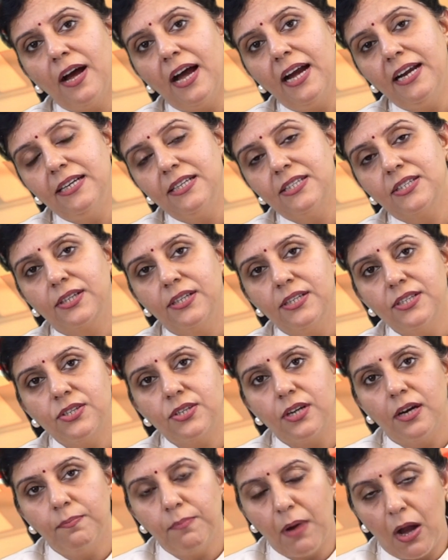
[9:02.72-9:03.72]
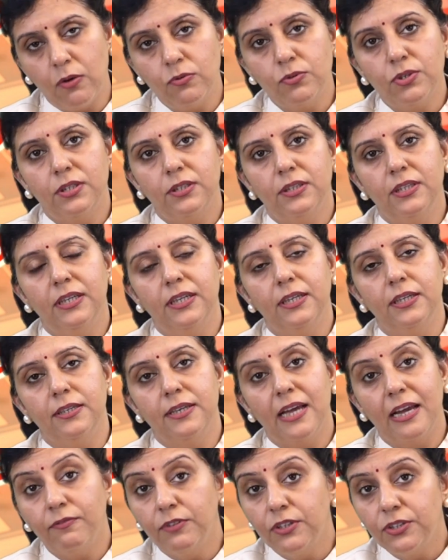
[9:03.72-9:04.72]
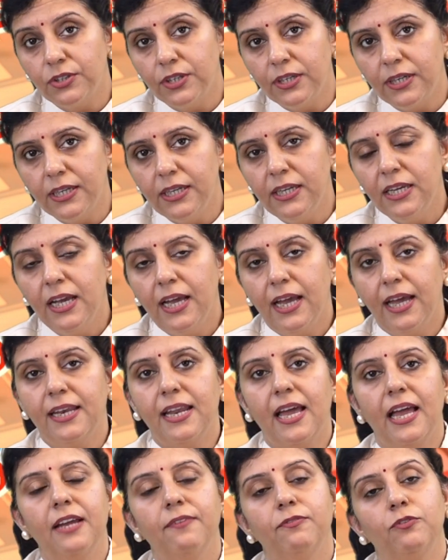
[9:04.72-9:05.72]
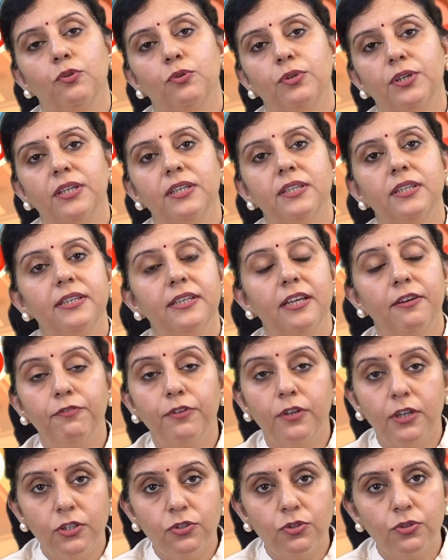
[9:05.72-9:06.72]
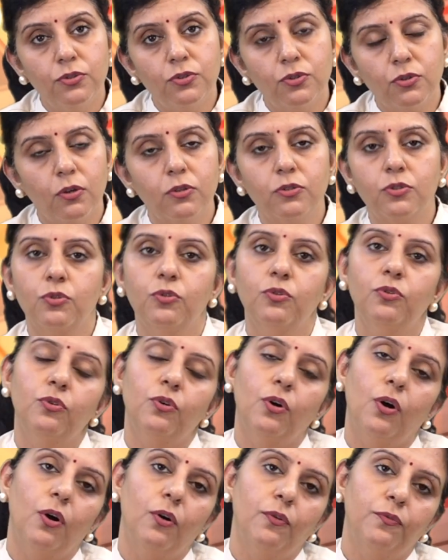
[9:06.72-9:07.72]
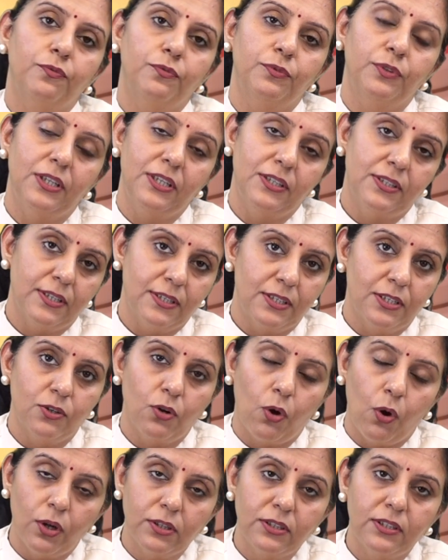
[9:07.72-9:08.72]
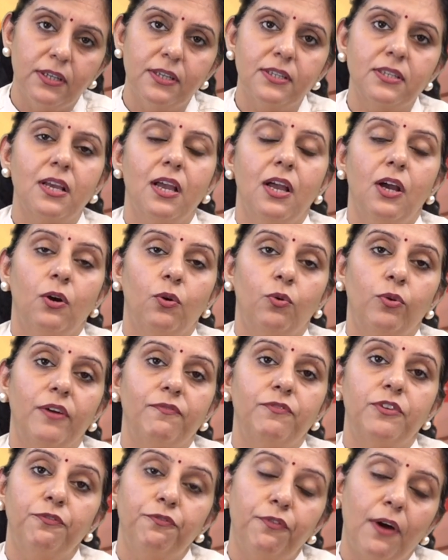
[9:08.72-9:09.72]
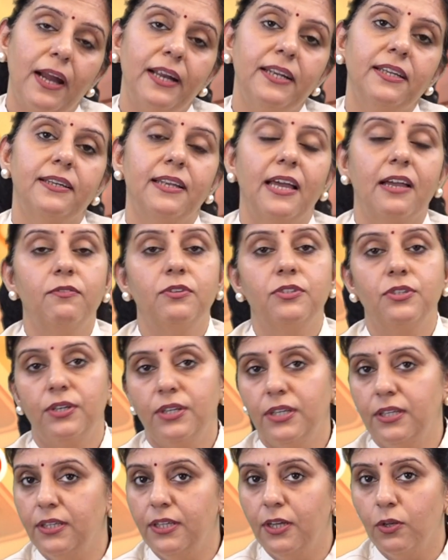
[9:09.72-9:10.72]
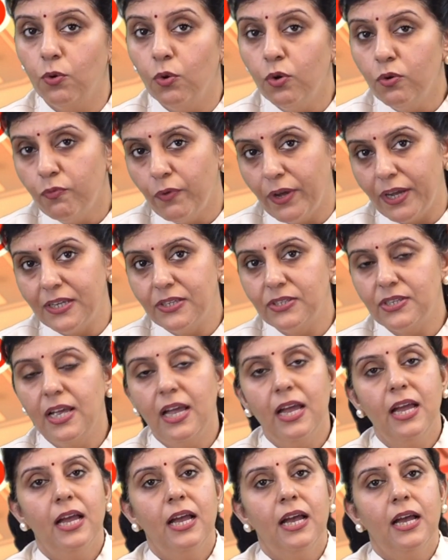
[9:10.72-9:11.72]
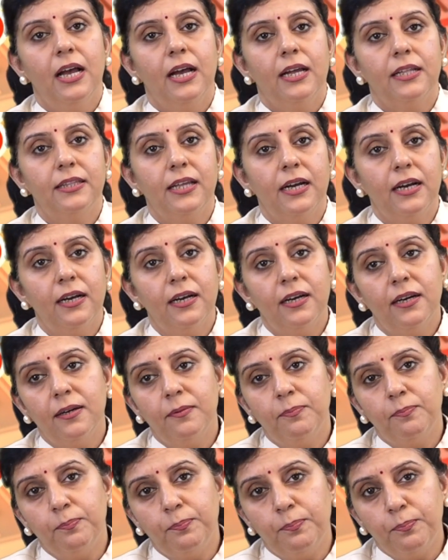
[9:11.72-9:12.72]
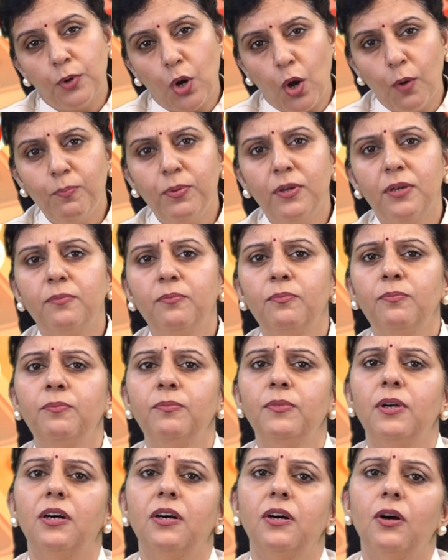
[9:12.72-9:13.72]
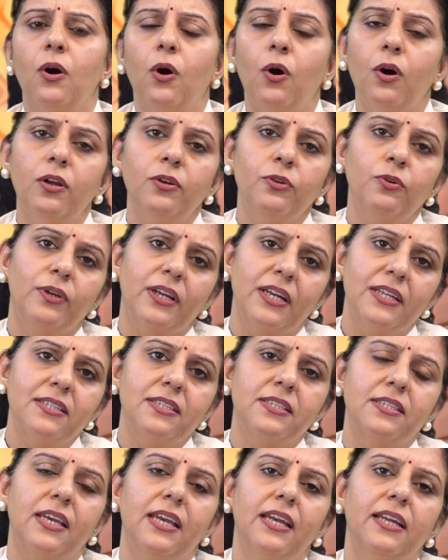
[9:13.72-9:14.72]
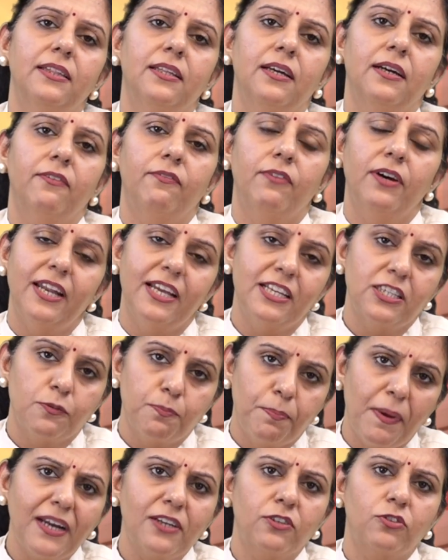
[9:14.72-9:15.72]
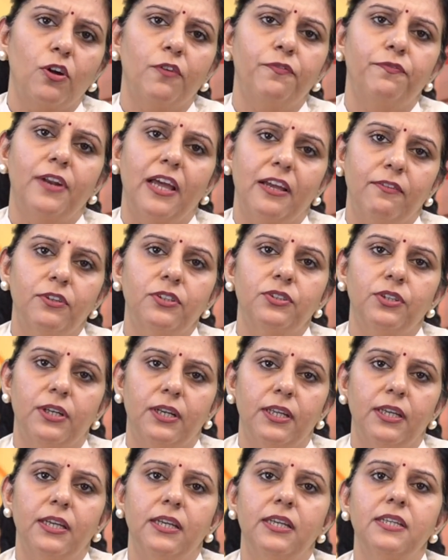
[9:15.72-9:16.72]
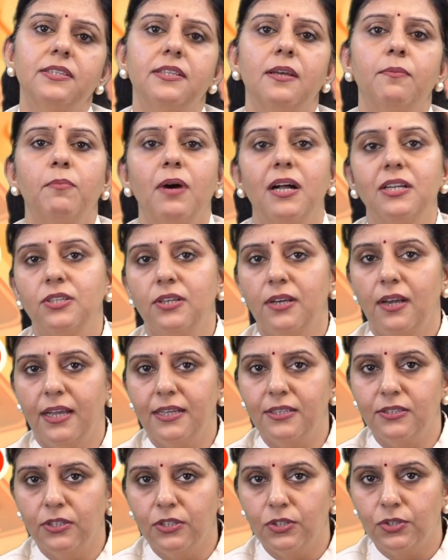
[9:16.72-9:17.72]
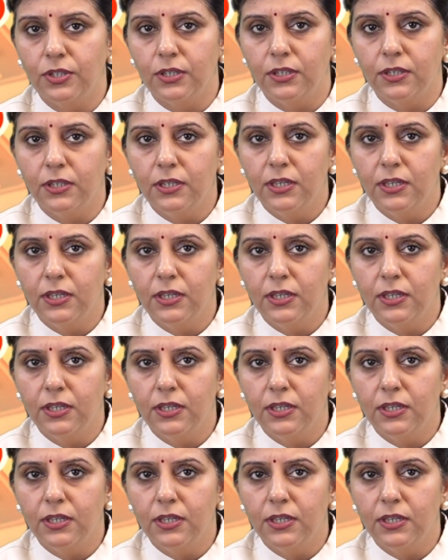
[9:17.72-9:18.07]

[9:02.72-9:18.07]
I discussed about the diversity, and I have quoted the definitions also of the certain authors who have defined the diversity in their own ways. The problem, or you can say the one aspect of diversity, is the marginalization.